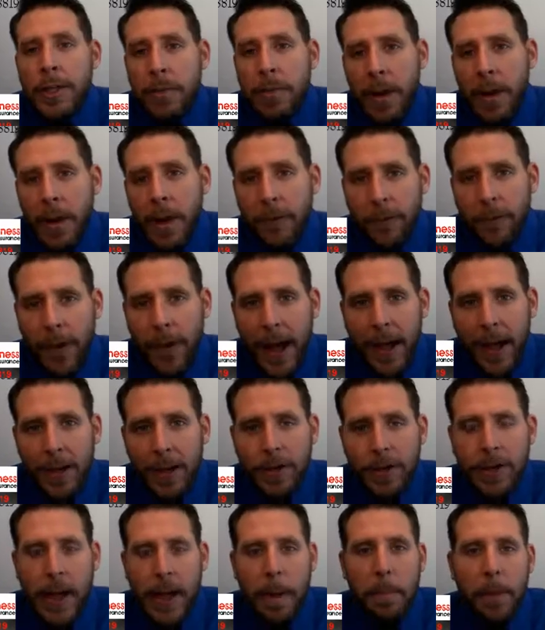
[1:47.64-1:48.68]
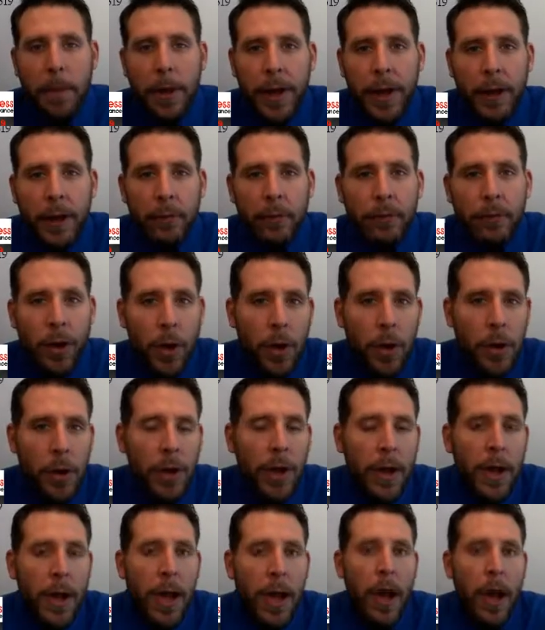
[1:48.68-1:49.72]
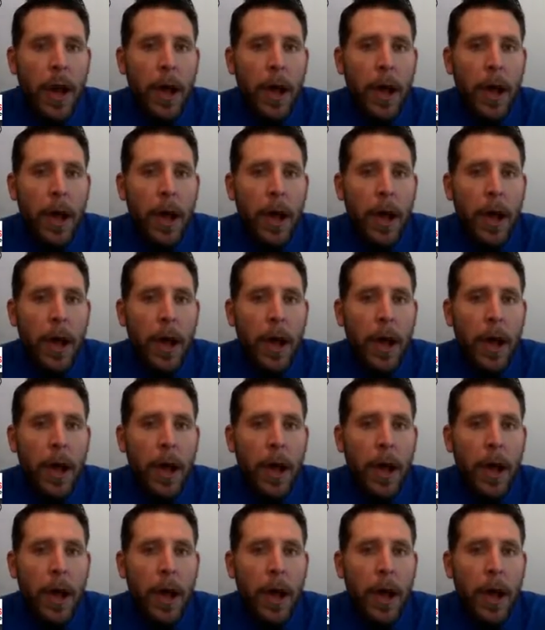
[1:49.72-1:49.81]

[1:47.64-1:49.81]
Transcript: there's many factors that play a role.